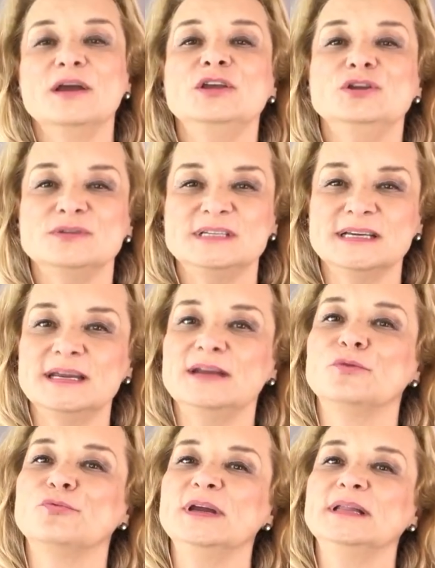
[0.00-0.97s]
You did
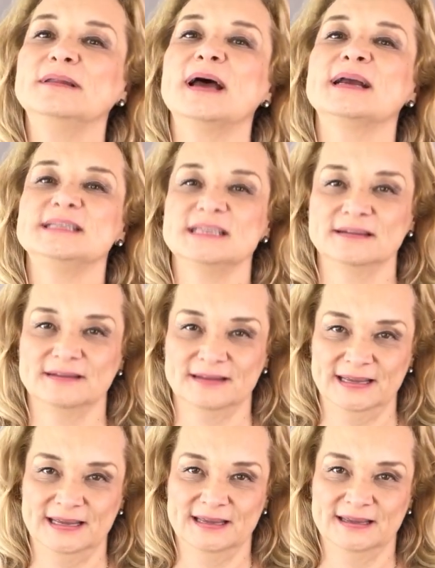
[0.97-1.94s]
it
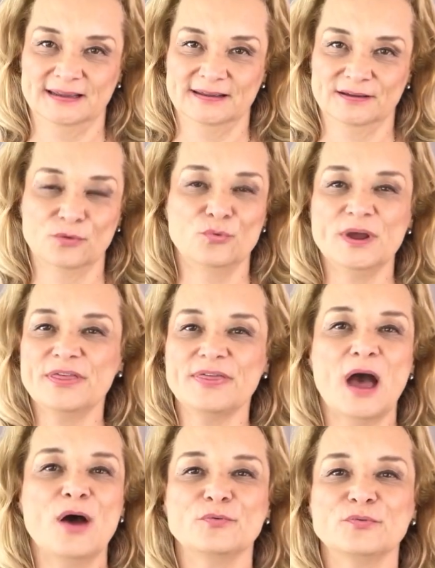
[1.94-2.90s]
reluctantly,
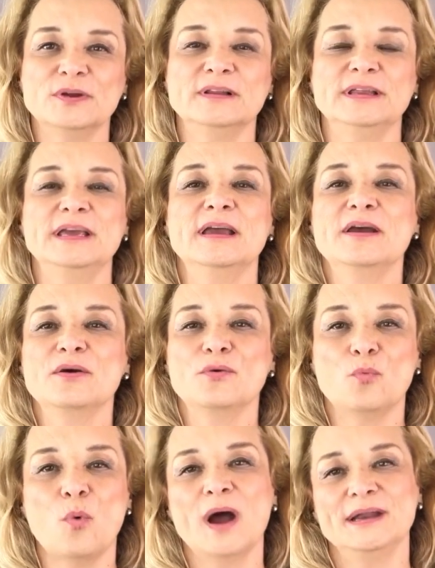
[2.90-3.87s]
without really
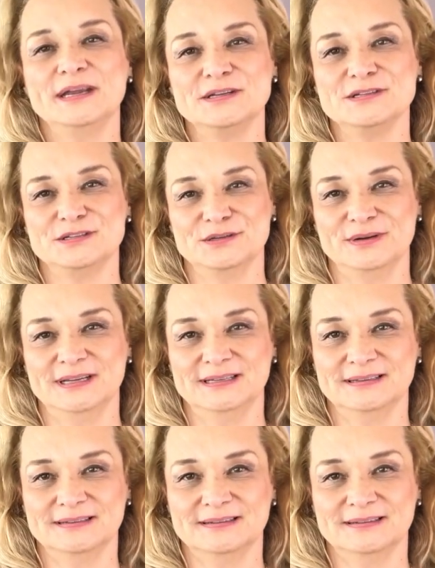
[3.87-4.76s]
wanting to do it.